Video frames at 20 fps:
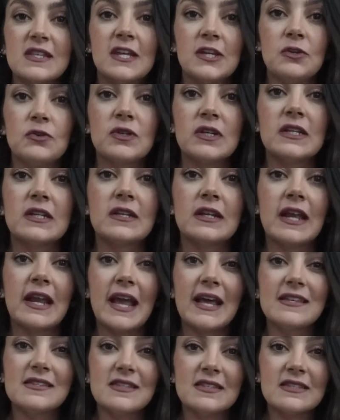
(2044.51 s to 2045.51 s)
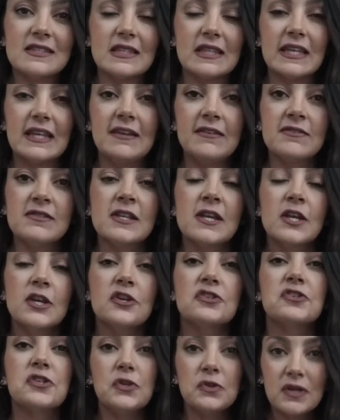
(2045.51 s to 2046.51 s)
that you can, it has the sleeves,
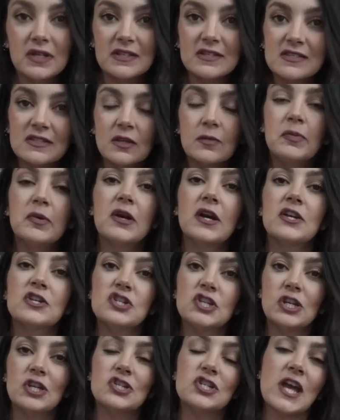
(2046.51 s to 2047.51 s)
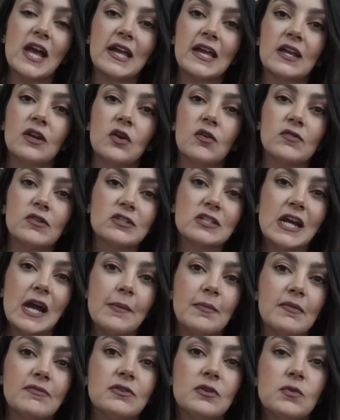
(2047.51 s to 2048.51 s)
so you can still put a jean jacket over
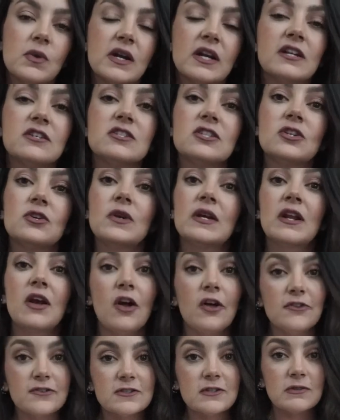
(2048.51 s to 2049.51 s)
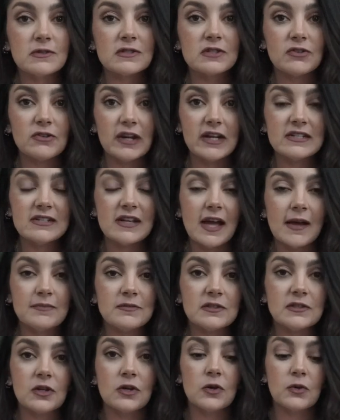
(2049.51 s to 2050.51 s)
top if you wanted to. It also is a great top
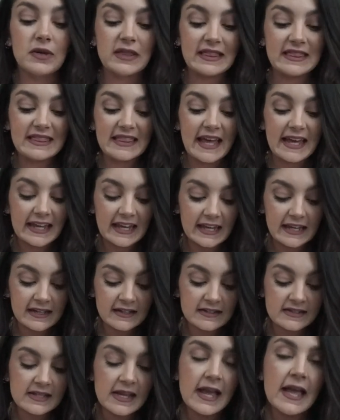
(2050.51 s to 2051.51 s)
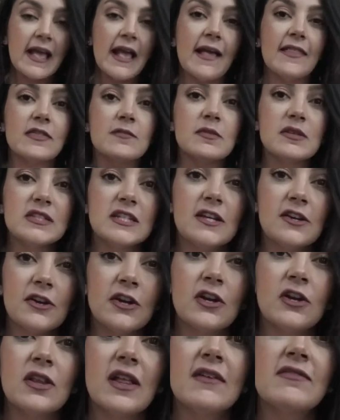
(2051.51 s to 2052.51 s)
to go with leggings, and the
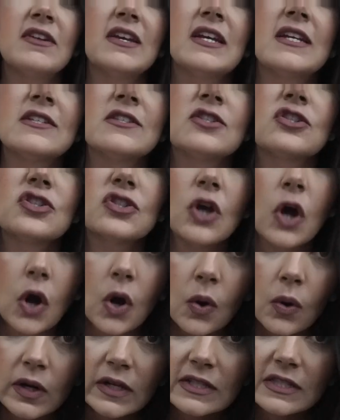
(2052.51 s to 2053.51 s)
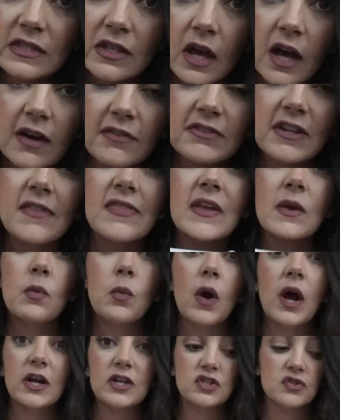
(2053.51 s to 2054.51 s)
material of it is so soft, and they
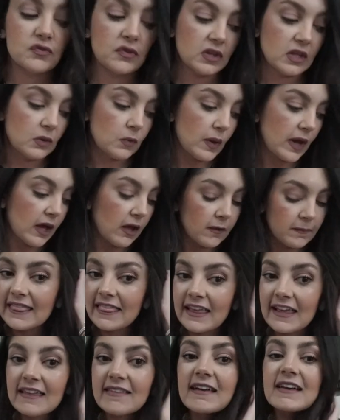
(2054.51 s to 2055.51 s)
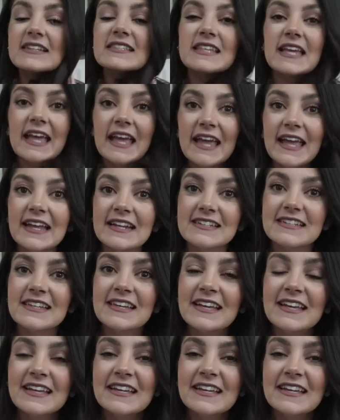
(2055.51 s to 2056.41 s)
wash really well. I think that's it.